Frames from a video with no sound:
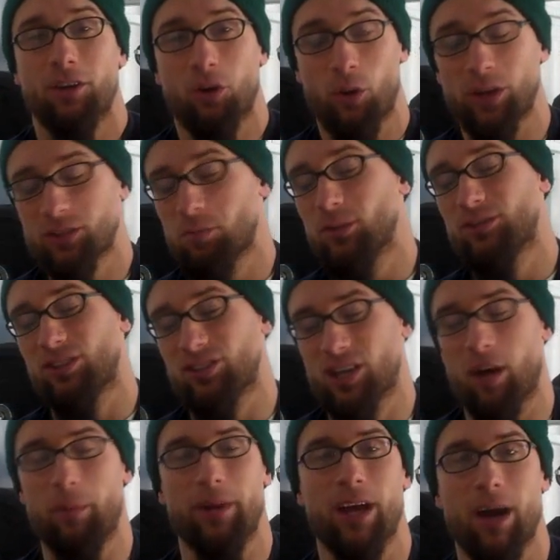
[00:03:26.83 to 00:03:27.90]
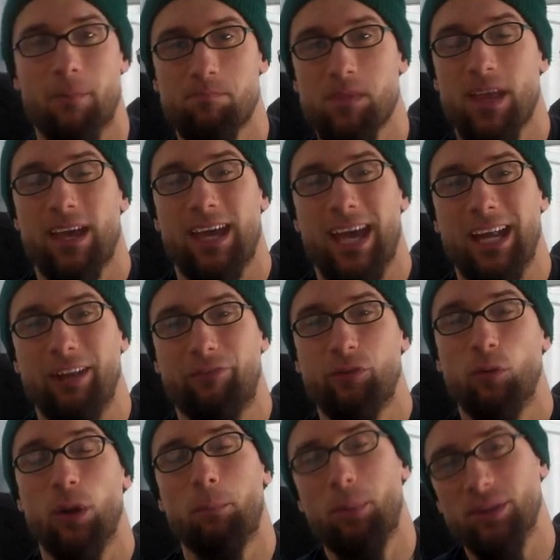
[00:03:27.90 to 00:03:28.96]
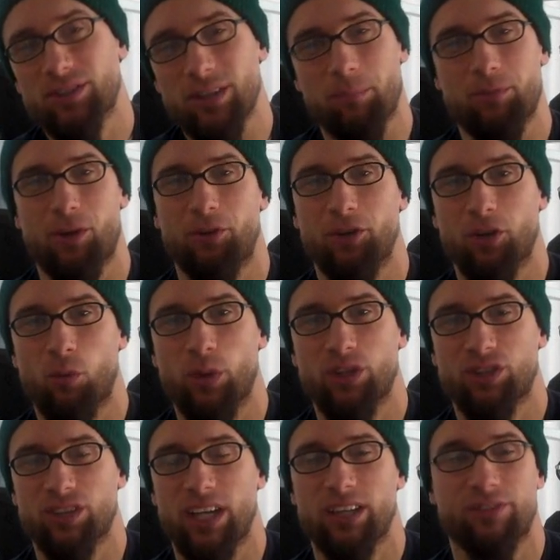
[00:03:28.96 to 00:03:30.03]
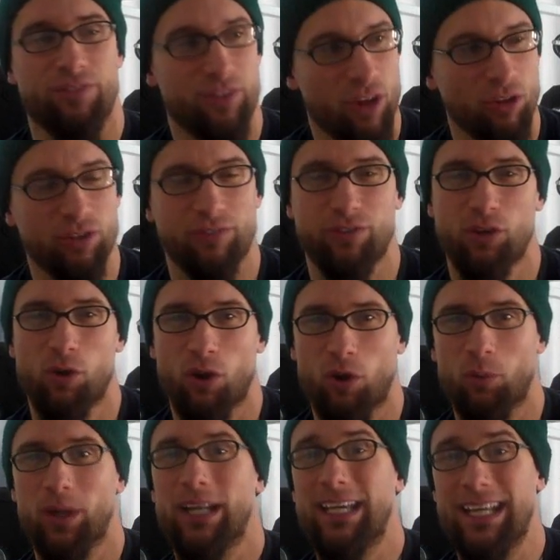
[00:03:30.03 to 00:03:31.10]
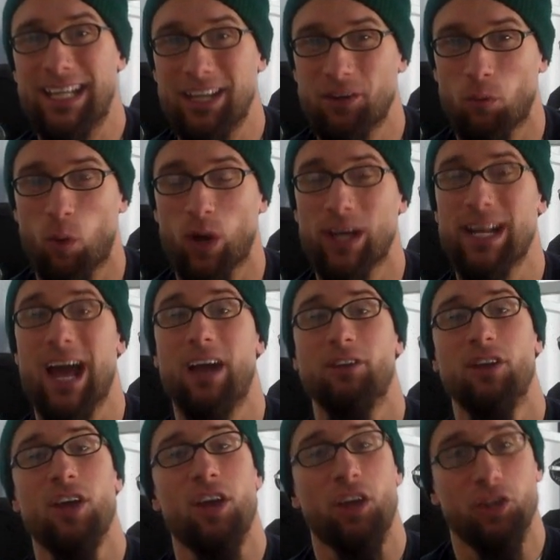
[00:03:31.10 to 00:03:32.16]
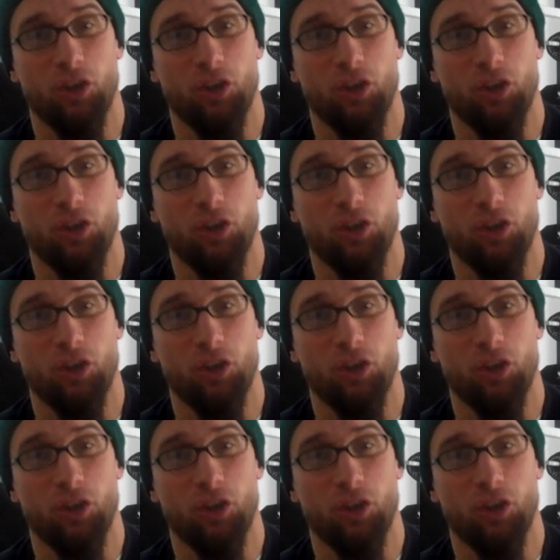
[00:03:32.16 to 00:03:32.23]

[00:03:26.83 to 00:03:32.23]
Christmas is coming up, and if you want to put something on your wish list, for those of you who are really getting into working out,